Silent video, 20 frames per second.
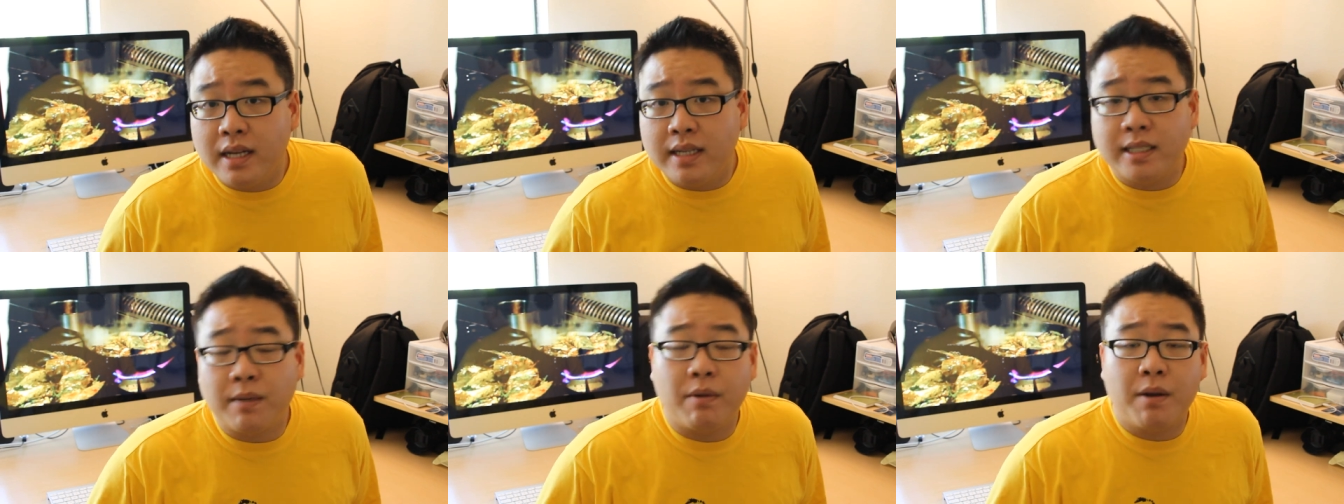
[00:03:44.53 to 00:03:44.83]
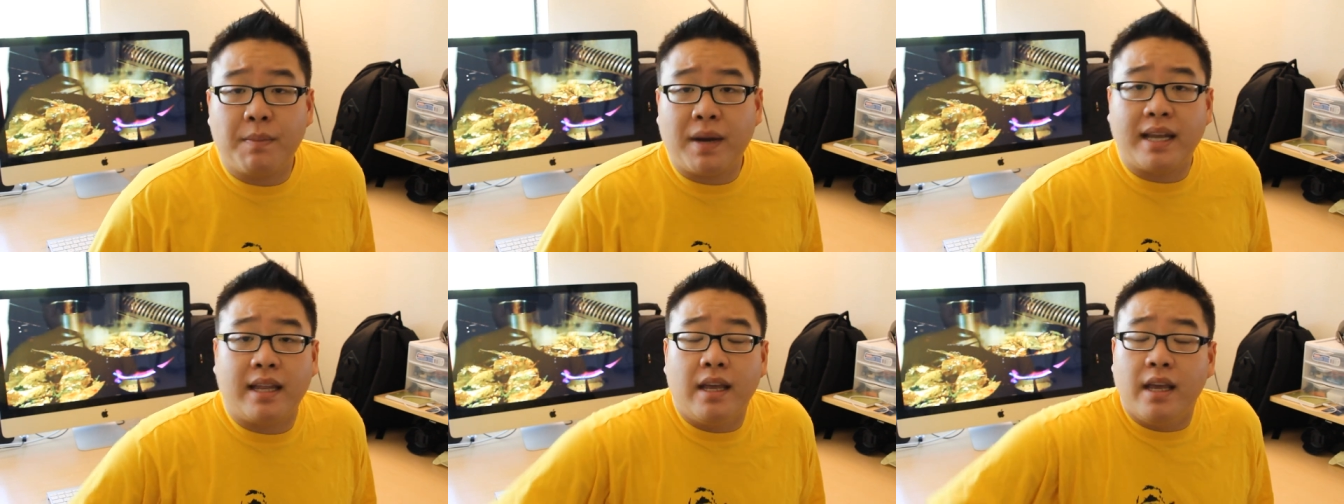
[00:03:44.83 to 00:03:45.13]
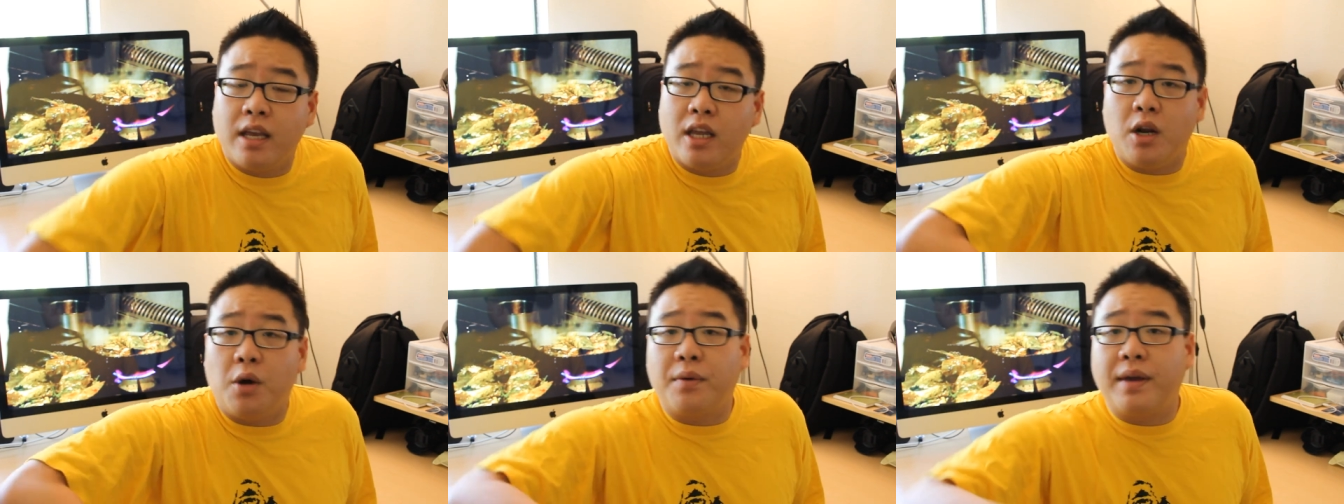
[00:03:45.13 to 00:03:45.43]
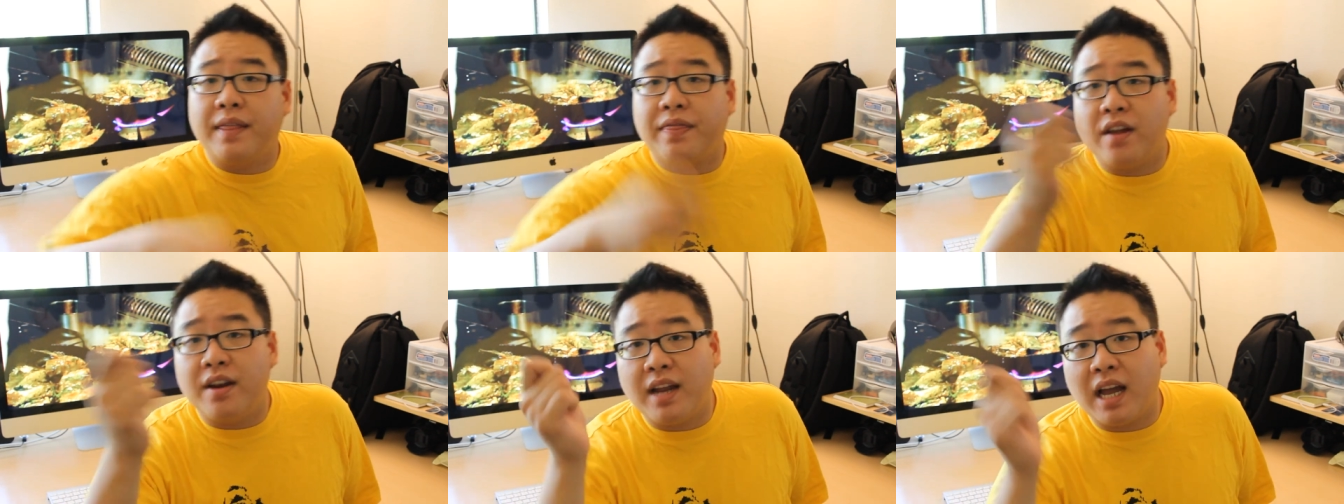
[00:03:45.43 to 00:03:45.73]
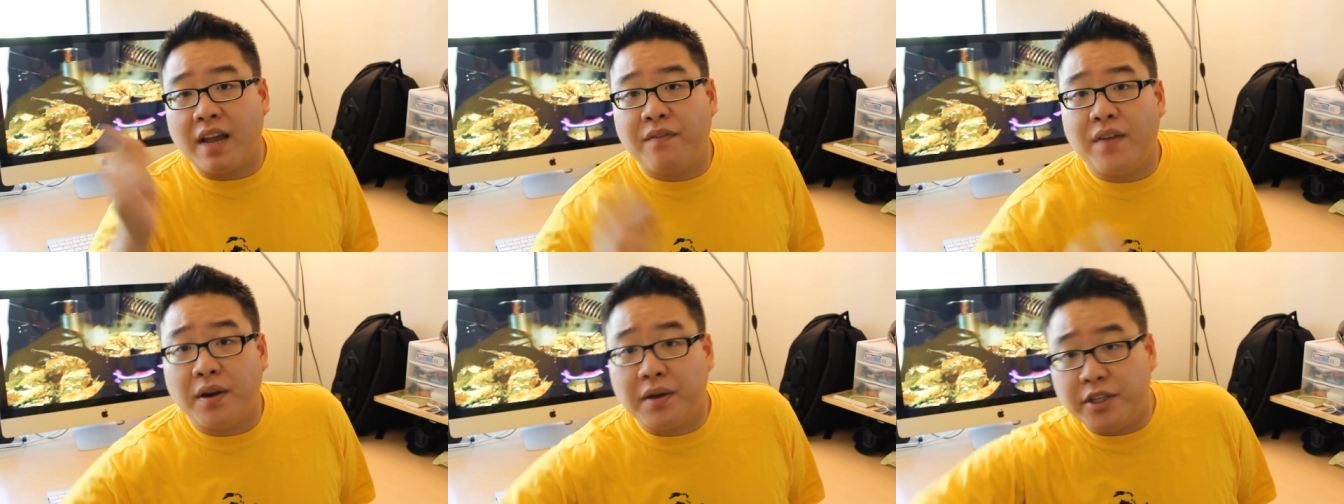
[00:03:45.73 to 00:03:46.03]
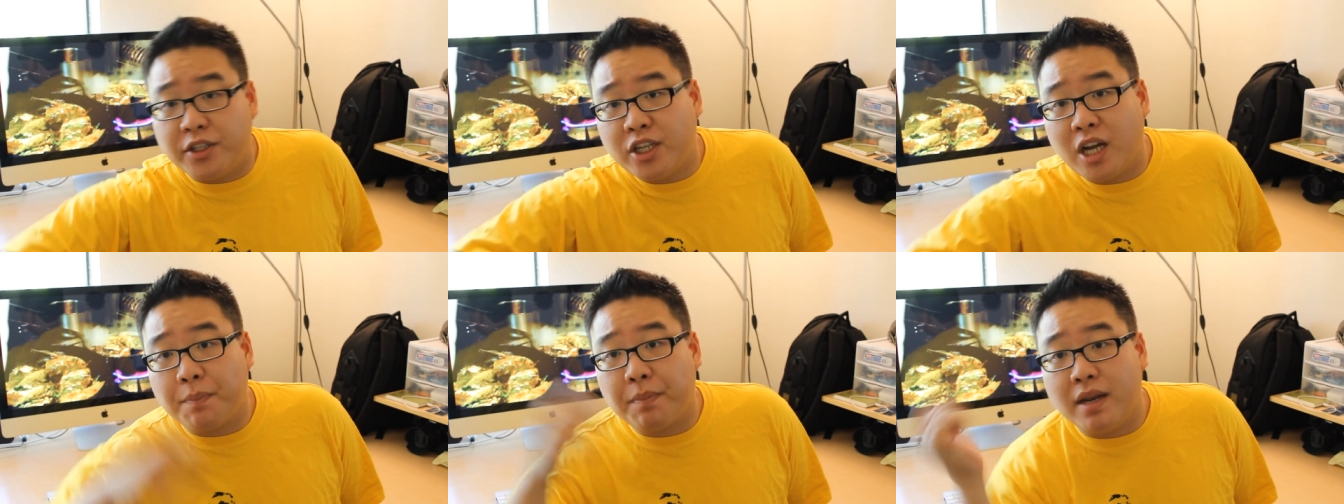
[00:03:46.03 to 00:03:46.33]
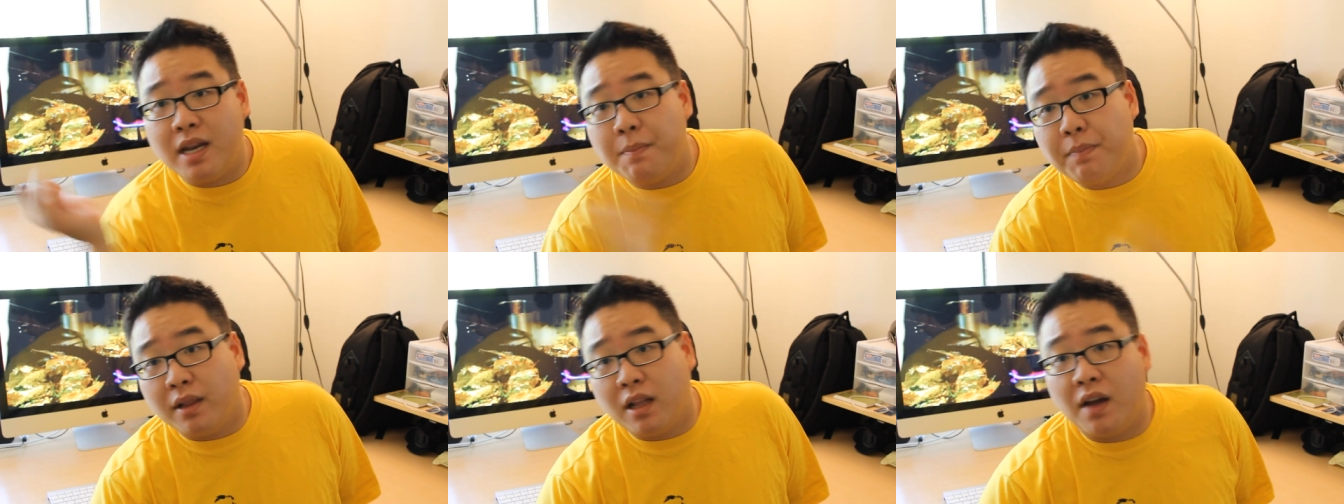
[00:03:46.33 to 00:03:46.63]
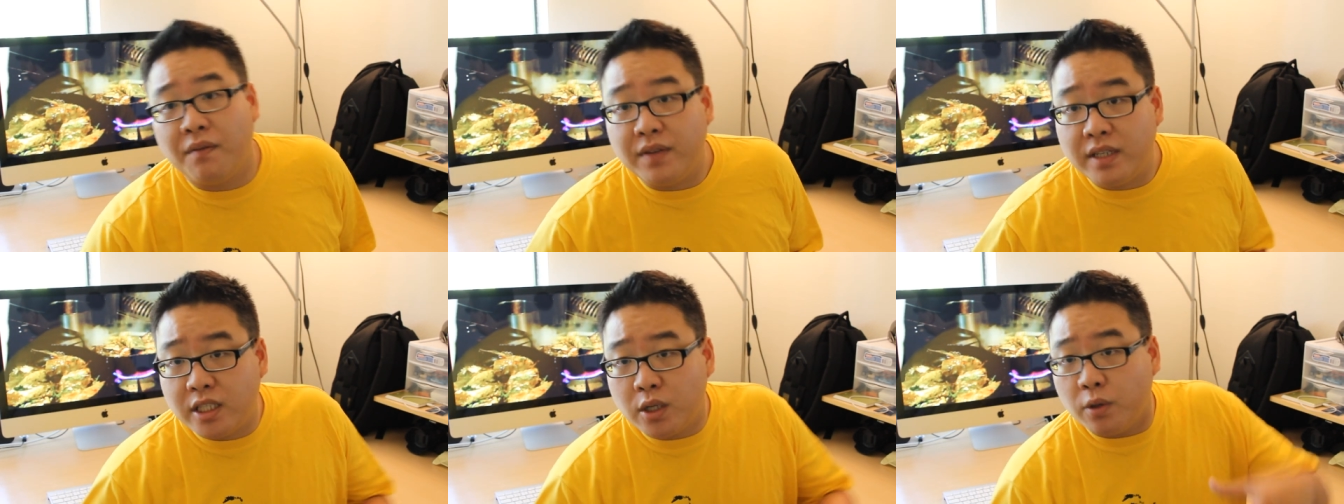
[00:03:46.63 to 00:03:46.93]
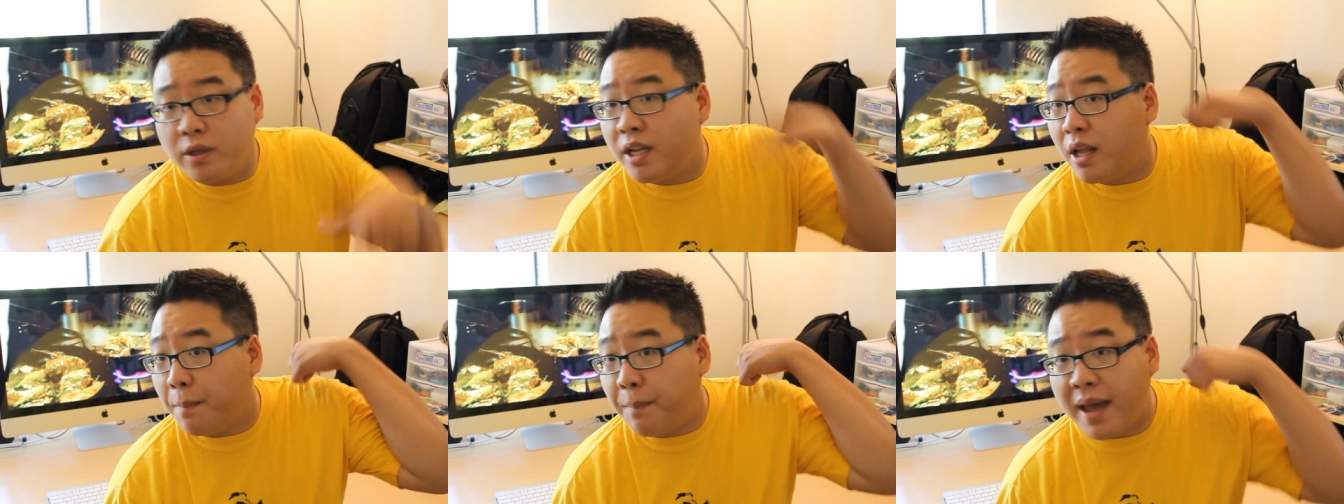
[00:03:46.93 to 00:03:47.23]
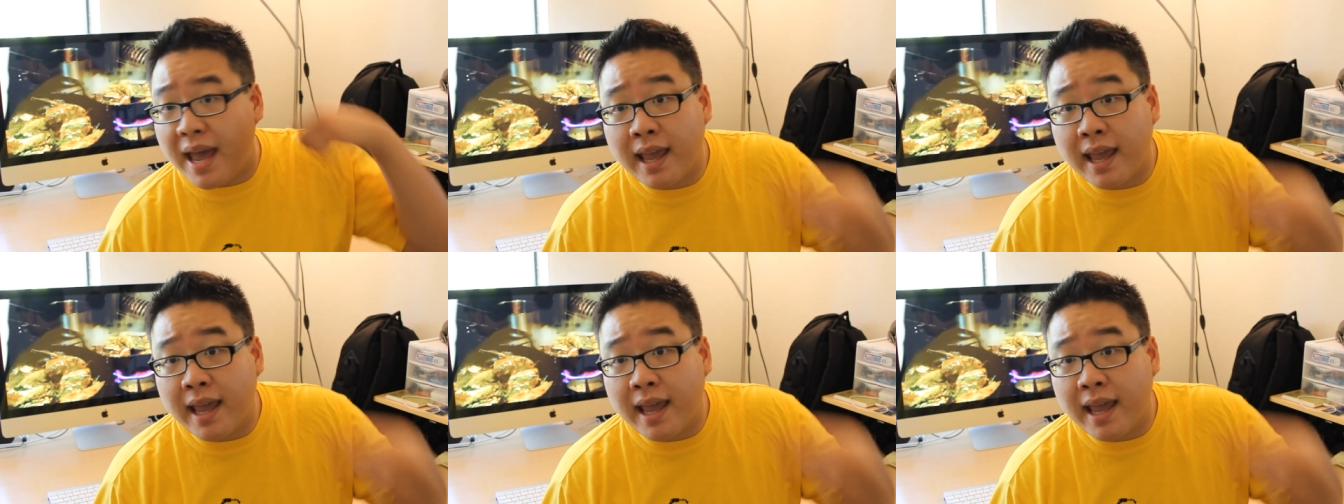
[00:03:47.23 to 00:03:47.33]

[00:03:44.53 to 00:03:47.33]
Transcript: Somebody might, you know, get that knife out and chop your nipple off and sew it to your